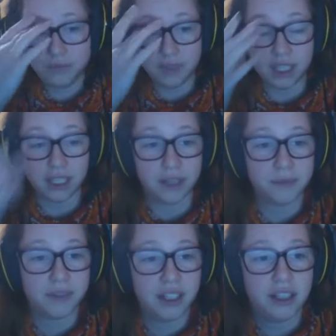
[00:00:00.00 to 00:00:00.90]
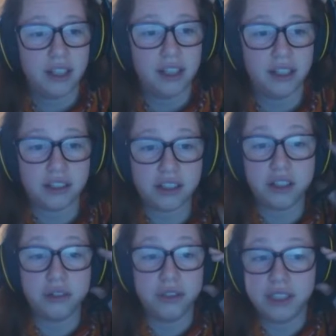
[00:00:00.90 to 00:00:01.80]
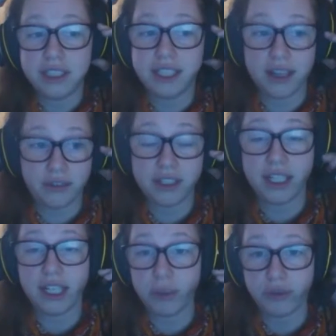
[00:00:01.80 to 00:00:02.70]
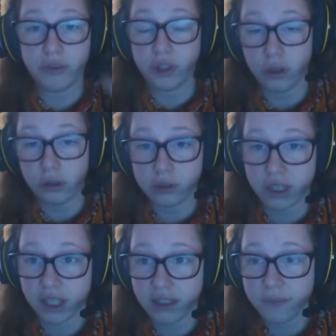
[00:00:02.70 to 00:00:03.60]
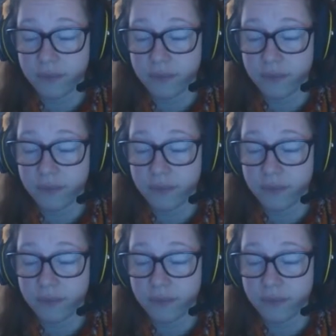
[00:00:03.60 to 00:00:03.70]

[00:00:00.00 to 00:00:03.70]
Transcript: Yeah. So definitely prefer cold weather.